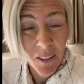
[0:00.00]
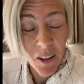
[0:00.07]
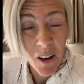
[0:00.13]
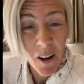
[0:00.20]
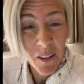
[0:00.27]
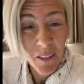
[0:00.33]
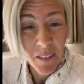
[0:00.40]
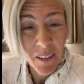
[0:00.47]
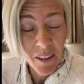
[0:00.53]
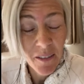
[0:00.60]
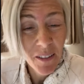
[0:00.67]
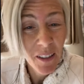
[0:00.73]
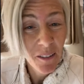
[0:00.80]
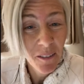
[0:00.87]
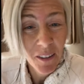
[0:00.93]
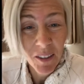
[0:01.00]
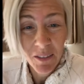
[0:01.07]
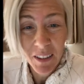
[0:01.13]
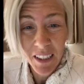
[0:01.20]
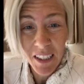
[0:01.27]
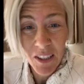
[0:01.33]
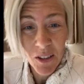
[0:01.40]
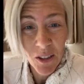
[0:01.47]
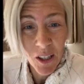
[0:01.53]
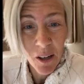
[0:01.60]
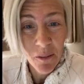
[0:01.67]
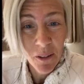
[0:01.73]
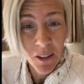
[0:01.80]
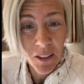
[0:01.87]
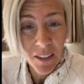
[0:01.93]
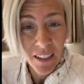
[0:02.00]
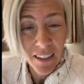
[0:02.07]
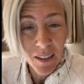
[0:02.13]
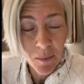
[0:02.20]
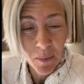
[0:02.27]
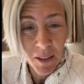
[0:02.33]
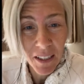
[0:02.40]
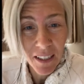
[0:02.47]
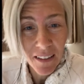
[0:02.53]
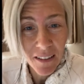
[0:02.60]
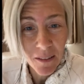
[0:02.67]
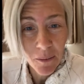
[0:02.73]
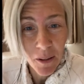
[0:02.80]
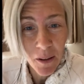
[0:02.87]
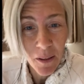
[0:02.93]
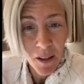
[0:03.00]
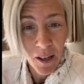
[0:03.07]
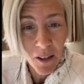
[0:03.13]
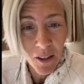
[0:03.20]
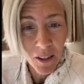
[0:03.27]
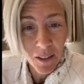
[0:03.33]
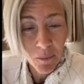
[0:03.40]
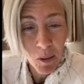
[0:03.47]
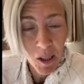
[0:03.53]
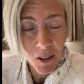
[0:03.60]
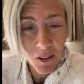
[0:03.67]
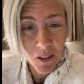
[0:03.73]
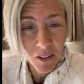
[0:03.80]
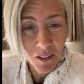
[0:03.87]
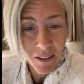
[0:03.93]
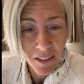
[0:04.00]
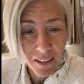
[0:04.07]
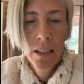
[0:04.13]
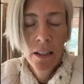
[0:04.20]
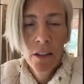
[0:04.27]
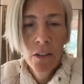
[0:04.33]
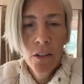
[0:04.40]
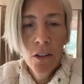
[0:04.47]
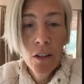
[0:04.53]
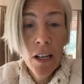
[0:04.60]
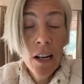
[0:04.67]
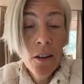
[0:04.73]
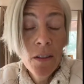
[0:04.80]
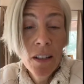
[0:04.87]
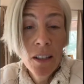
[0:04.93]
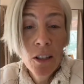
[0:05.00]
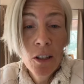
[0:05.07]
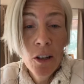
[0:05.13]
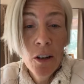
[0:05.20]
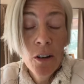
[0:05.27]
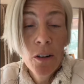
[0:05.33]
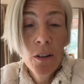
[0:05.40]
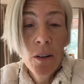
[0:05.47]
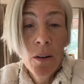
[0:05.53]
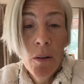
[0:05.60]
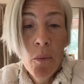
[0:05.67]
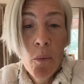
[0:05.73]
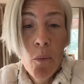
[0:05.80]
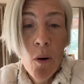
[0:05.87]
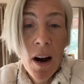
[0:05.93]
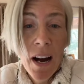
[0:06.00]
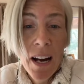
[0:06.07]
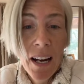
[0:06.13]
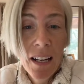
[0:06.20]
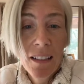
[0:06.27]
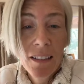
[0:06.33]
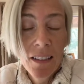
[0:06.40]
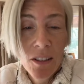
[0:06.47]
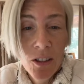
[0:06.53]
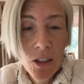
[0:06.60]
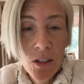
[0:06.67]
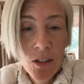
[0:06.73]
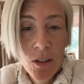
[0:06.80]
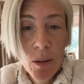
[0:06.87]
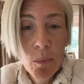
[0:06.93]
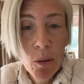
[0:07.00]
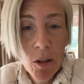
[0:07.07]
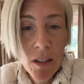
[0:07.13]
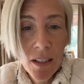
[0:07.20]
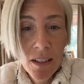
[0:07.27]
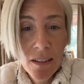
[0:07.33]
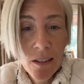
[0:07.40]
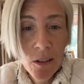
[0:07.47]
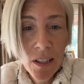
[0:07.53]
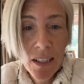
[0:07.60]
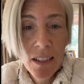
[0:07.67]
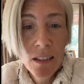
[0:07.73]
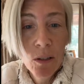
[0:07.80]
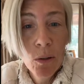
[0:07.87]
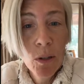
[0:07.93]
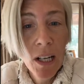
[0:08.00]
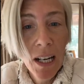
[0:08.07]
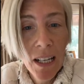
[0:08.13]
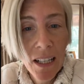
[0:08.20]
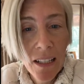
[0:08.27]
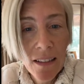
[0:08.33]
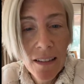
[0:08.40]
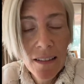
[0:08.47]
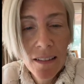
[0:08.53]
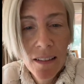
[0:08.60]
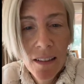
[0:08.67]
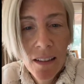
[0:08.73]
All the stuff that we really do not want to experience with our partners. So now that you know why touch is so important, let's look at the two kinds.